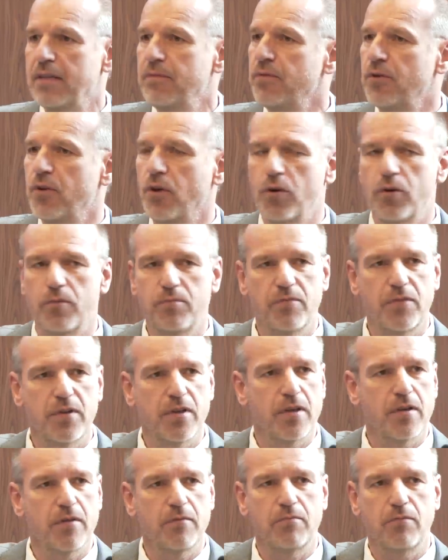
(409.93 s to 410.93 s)
even though
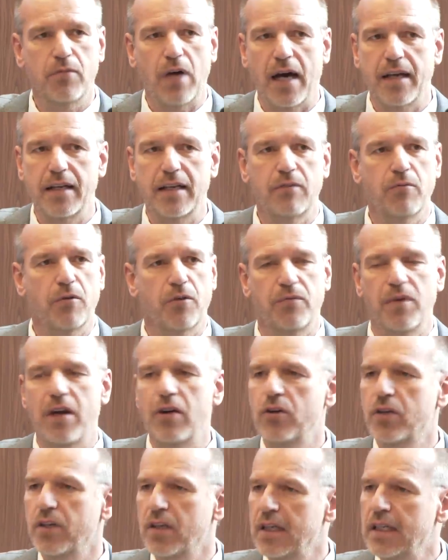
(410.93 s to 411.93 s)
the honey was
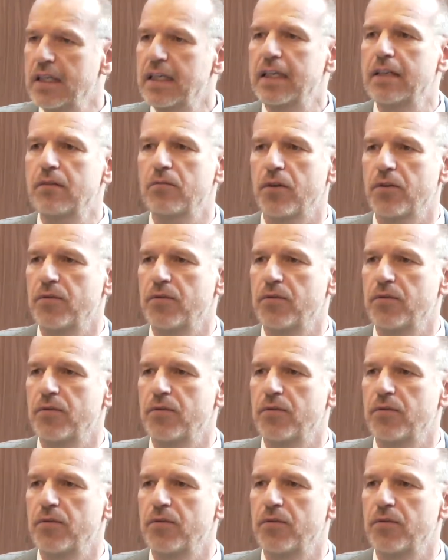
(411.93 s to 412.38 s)
very clean,